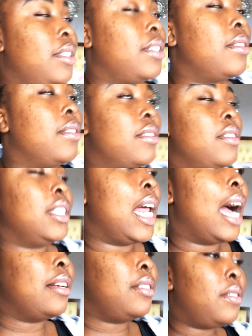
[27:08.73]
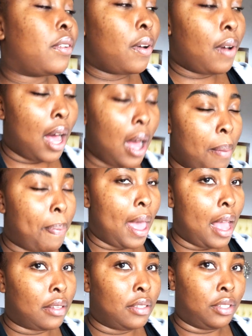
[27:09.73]
to do, because it has to go up
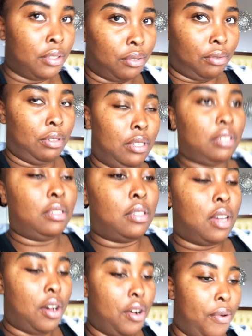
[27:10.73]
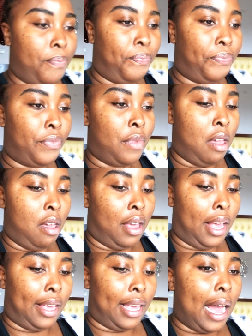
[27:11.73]
at two. So
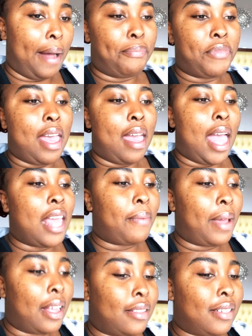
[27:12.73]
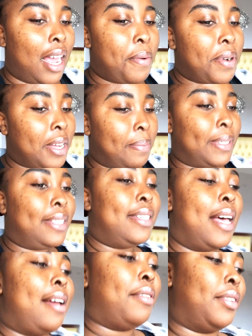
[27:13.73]
yeah, anyway, today I woke up at
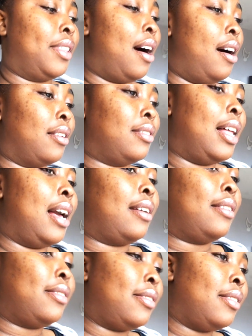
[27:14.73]
ten o'clock. Like,